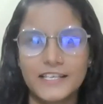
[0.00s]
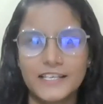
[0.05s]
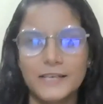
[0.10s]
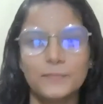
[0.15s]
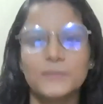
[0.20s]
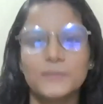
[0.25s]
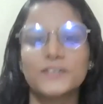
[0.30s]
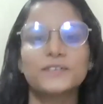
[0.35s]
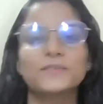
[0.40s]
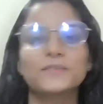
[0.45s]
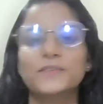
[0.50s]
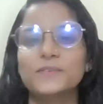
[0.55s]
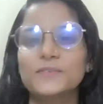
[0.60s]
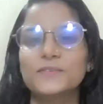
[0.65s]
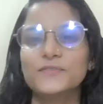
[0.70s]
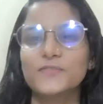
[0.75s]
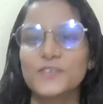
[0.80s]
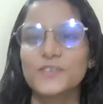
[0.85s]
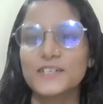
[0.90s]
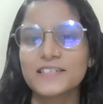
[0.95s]
keep it to
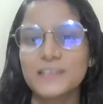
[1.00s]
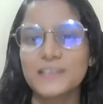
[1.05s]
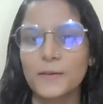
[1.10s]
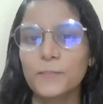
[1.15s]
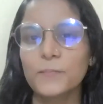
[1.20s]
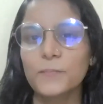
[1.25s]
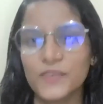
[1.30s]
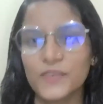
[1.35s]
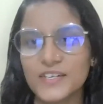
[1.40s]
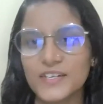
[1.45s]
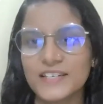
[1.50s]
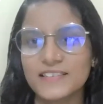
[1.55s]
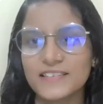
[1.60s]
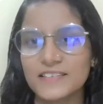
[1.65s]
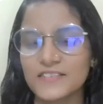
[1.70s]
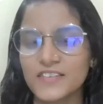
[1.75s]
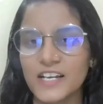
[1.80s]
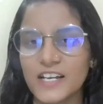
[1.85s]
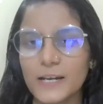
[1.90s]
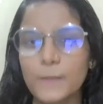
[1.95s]
you for some
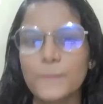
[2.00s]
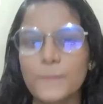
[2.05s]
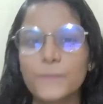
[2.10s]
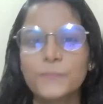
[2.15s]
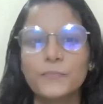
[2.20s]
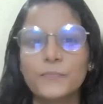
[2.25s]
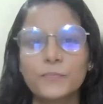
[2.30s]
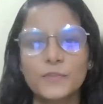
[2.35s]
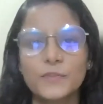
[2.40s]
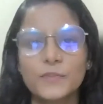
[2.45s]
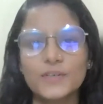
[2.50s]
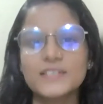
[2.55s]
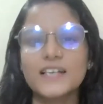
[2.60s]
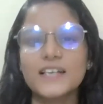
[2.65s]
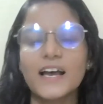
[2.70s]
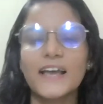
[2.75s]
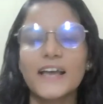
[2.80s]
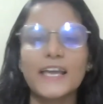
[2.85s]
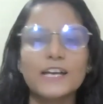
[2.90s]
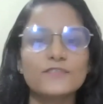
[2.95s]
reason, right? Because
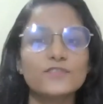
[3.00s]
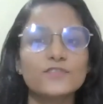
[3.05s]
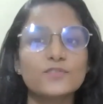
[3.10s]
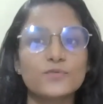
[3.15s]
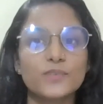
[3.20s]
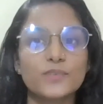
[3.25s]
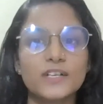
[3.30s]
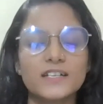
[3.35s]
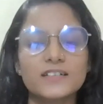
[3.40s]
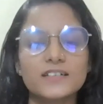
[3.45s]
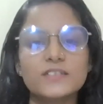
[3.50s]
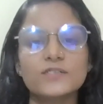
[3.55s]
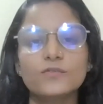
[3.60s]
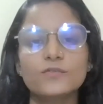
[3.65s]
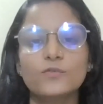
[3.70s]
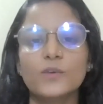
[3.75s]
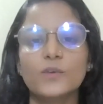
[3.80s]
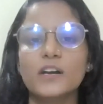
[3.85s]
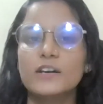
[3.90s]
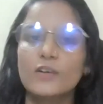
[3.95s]
I have students
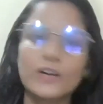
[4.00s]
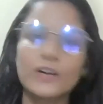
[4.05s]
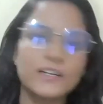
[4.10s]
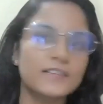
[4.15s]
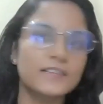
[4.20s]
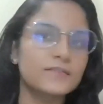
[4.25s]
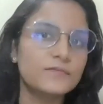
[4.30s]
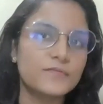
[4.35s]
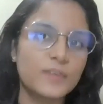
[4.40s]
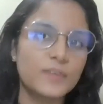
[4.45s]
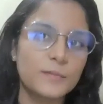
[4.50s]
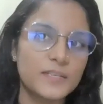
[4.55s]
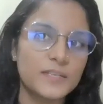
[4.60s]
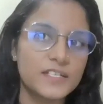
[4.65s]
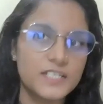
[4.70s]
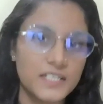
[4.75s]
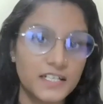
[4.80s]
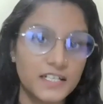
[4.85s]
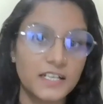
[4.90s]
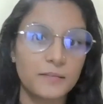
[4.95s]
who are not from
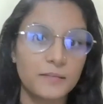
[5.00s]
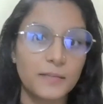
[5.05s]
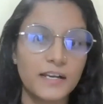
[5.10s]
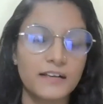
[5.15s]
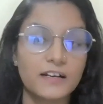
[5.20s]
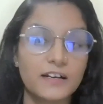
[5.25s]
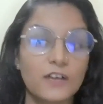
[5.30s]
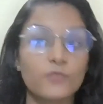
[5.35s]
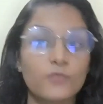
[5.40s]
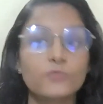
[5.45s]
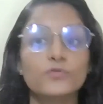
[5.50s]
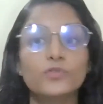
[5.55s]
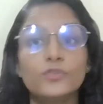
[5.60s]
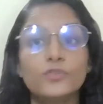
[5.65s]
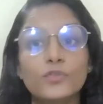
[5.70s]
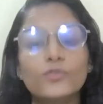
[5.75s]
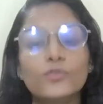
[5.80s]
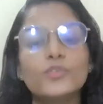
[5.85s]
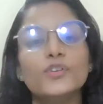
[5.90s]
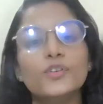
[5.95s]
engineering background who
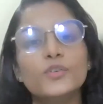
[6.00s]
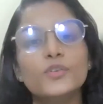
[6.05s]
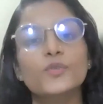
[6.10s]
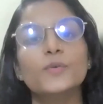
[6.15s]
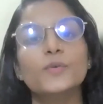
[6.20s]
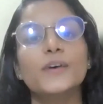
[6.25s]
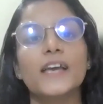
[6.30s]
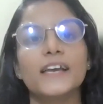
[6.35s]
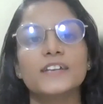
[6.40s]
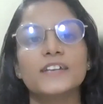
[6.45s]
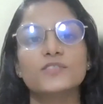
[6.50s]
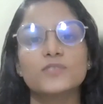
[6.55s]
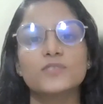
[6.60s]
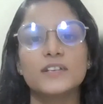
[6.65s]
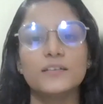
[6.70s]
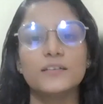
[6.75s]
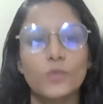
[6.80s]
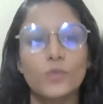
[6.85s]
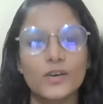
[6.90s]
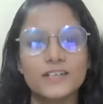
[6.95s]
don't know
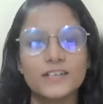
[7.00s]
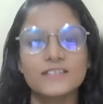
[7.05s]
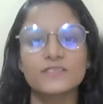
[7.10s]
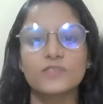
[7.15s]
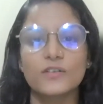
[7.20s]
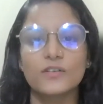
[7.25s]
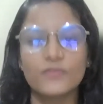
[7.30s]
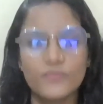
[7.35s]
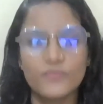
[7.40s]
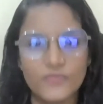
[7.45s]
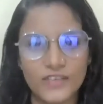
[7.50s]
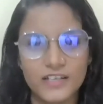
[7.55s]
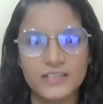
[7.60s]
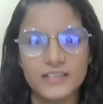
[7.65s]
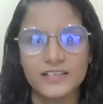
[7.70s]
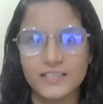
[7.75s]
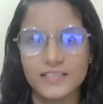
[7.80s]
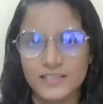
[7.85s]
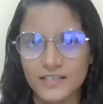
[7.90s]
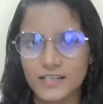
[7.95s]
actually what software
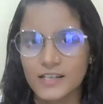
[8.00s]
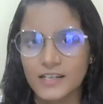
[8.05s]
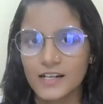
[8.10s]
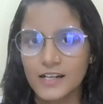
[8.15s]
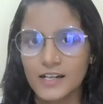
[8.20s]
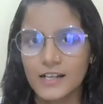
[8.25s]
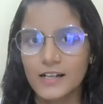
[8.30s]
is,